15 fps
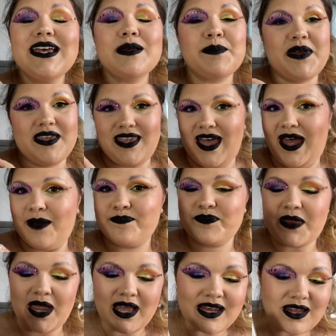But yeah,
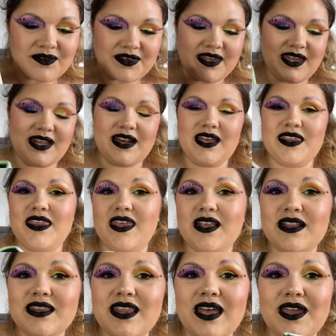I love it, and I
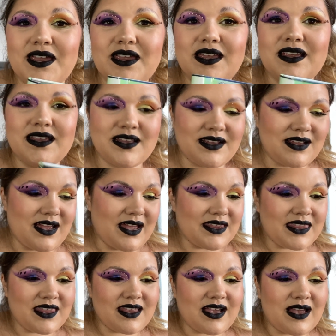think
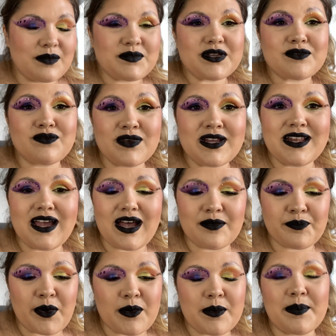I'm just really,
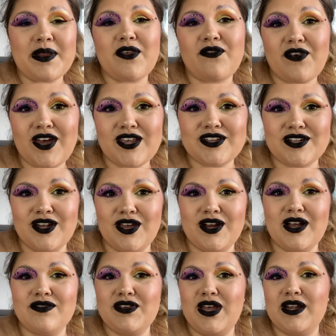probably the first look
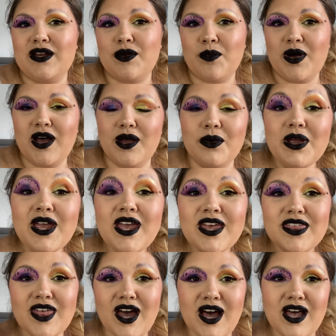I've done in a while
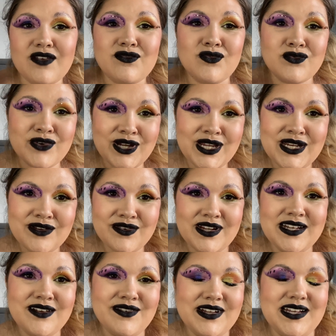that I've
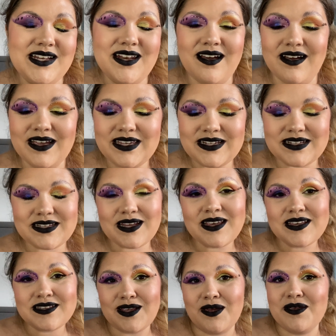really liked.
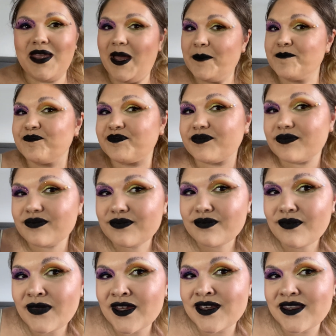So yeah,
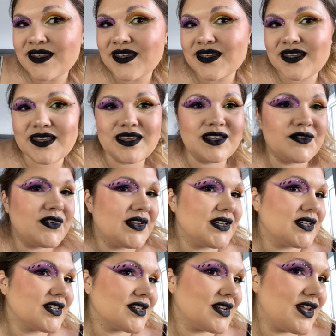this is the
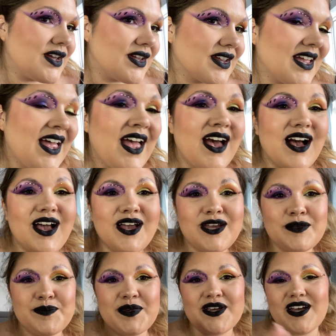finished look. I
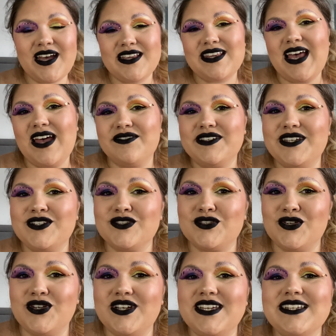hope you guys have
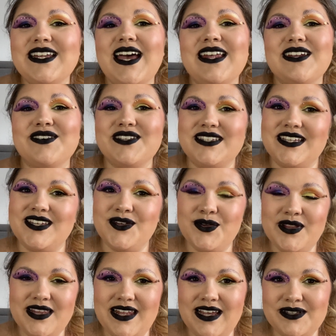enjoyed, and I'll see you in
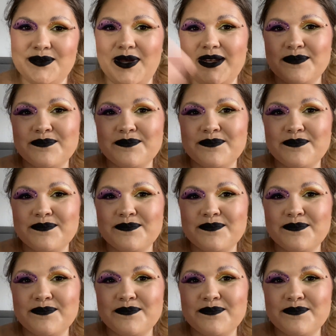the next one.